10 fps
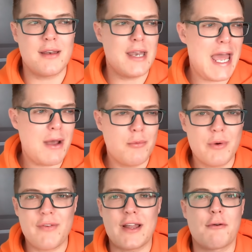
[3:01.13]
Now,
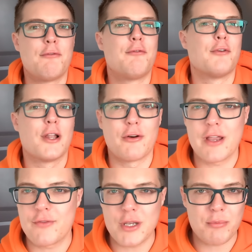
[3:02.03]
we've had a
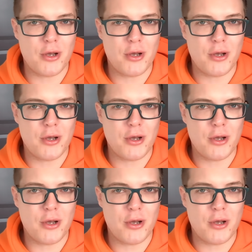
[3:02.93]
flurry of new